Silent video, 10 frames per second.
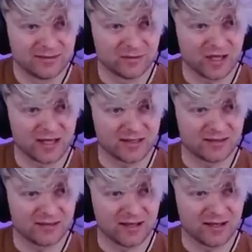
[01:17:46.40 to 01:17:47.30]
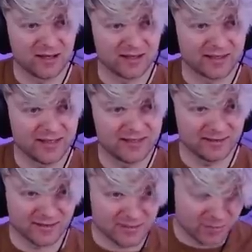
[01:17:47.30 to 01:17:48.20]
Okay, uh, I can't
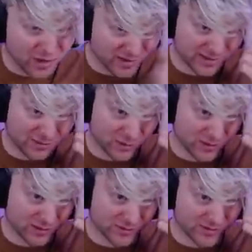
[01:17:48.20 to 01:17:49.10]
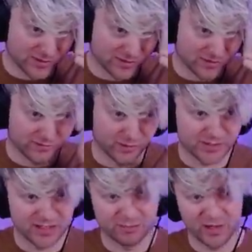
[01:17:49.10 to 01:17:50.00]
take this pawn anymore, which is a little unfortunate.